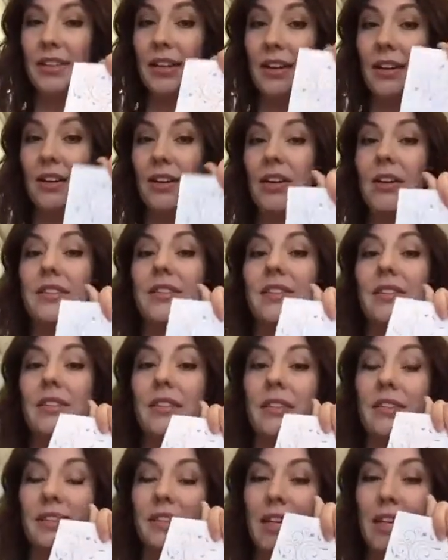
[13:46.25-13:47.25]
They are
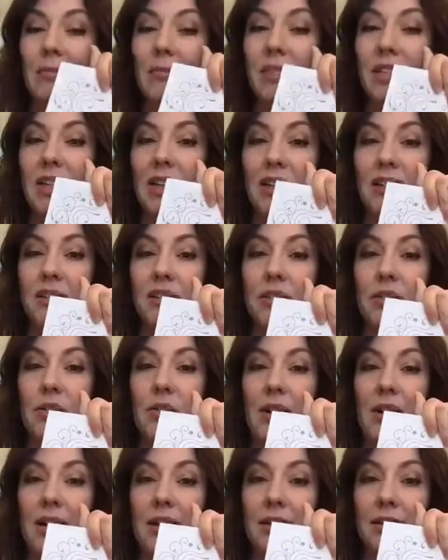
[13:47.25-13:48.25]
the same size
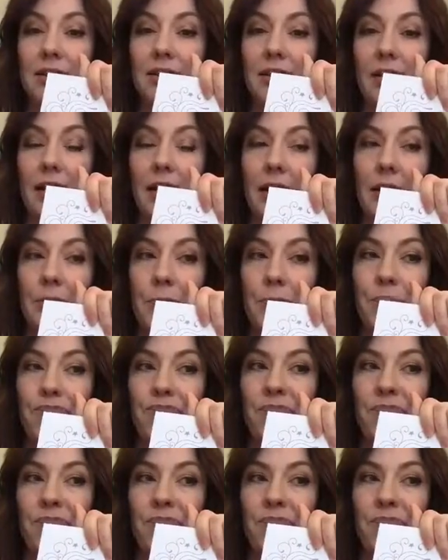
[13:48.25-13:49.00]
though as like